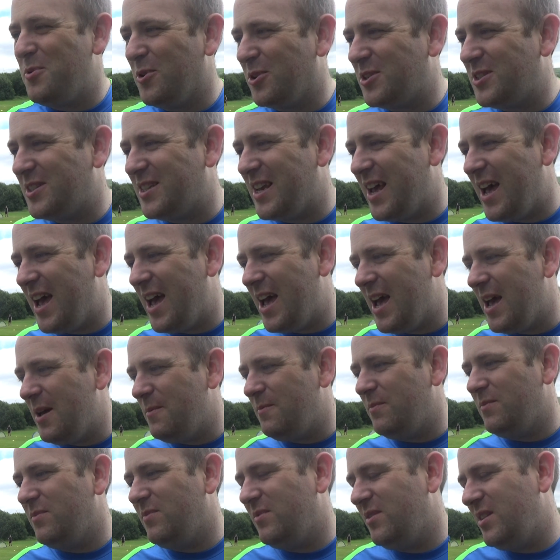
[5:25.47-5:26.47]
But
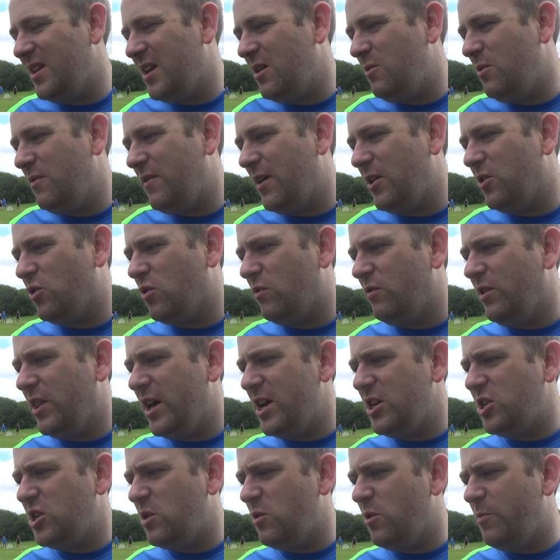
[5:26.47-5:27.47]
yeah, we've had a good
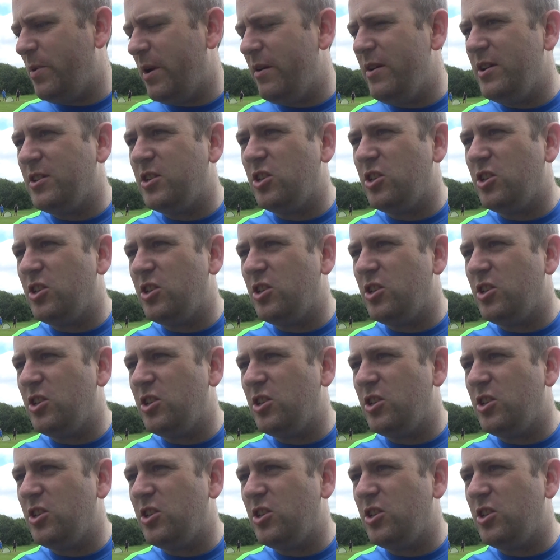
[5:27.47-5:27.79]
relationship with Bury.